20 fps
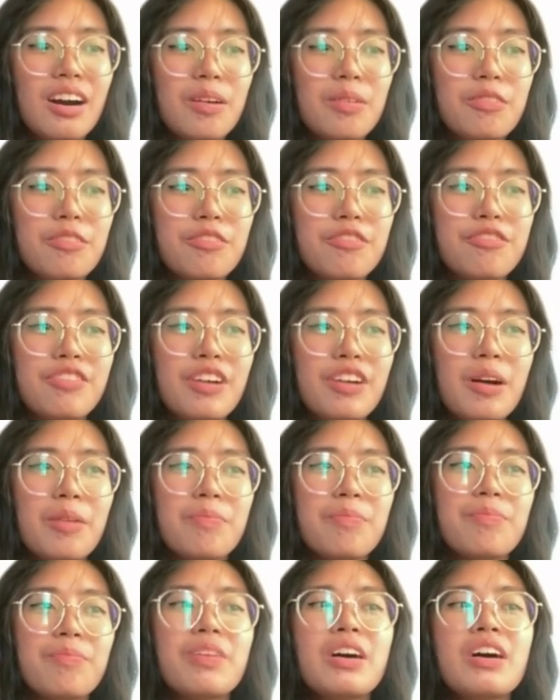
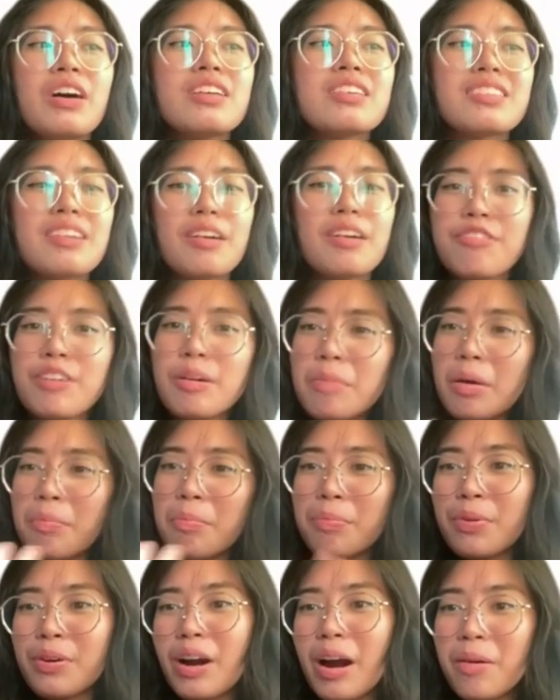from a
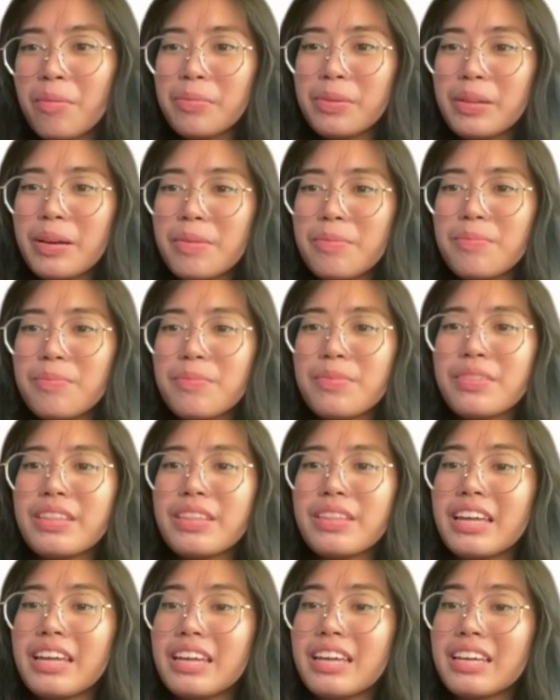problem that
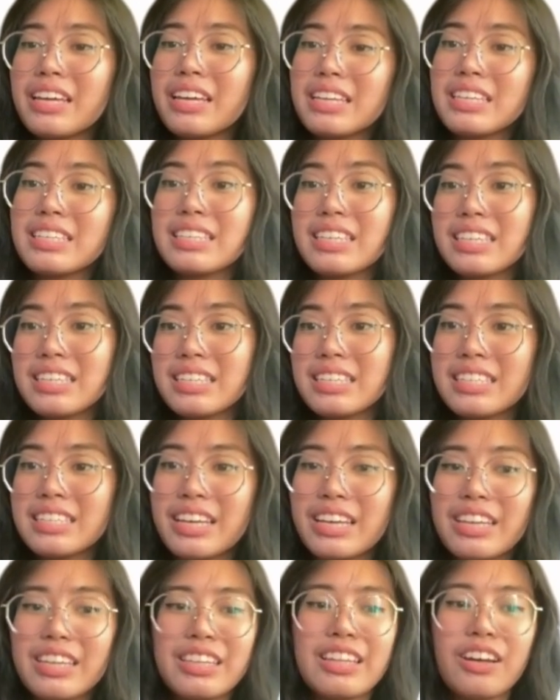exists
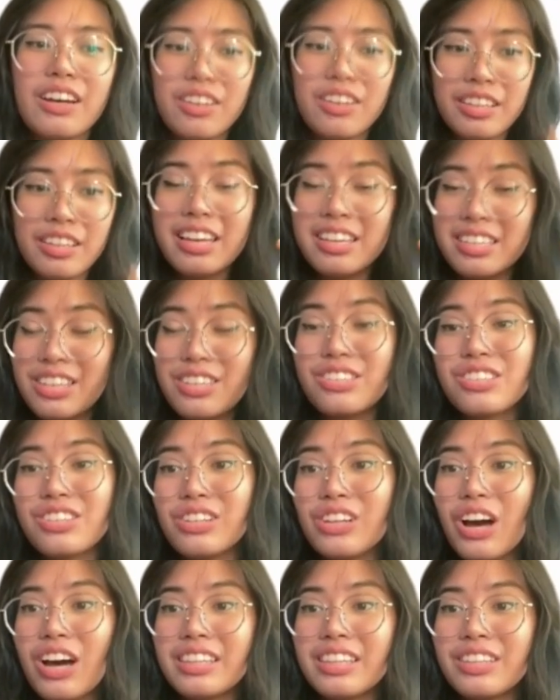a lot
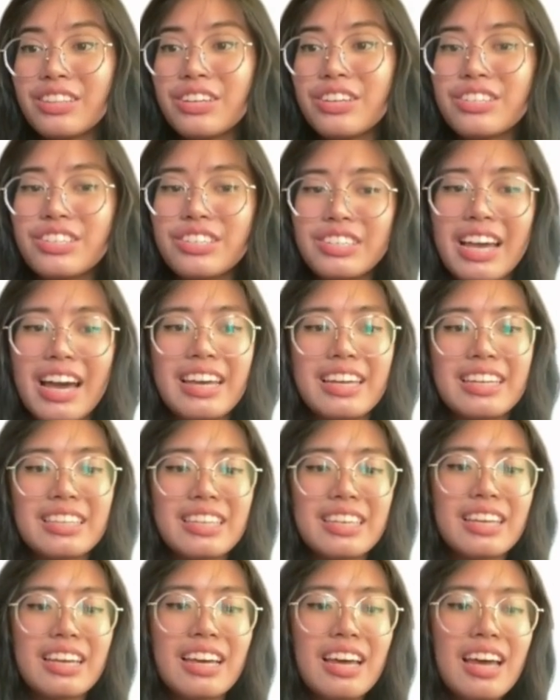in our society.
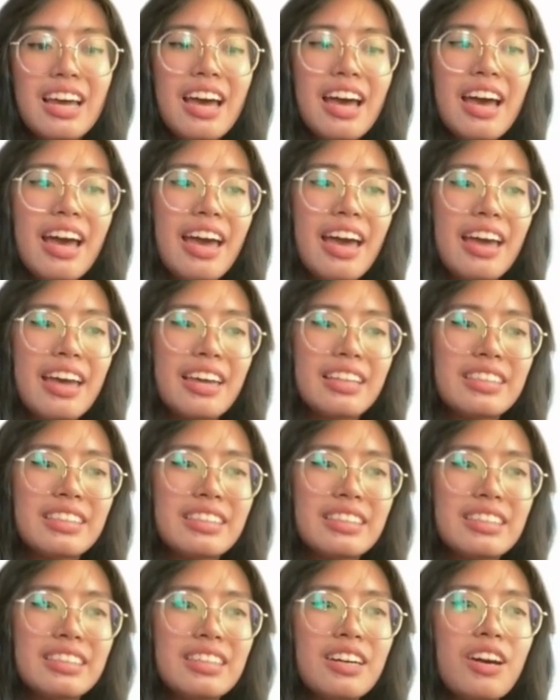
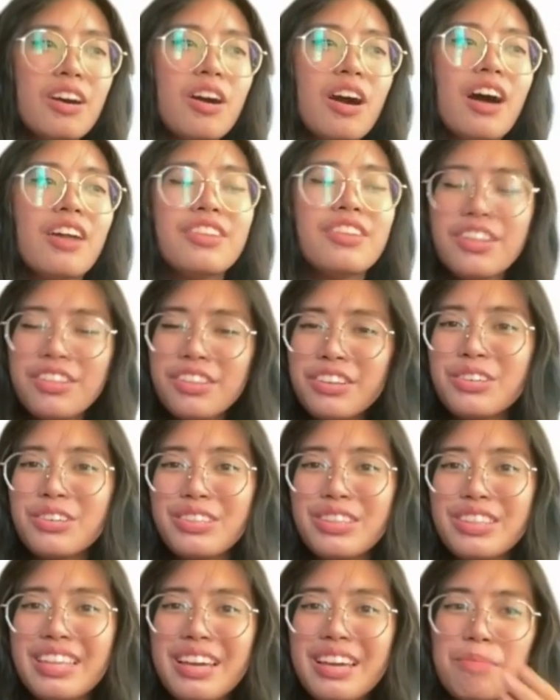And another good
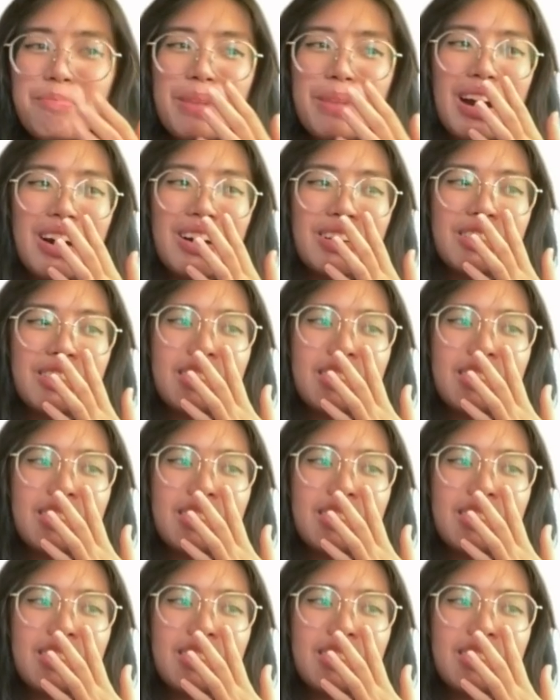thing about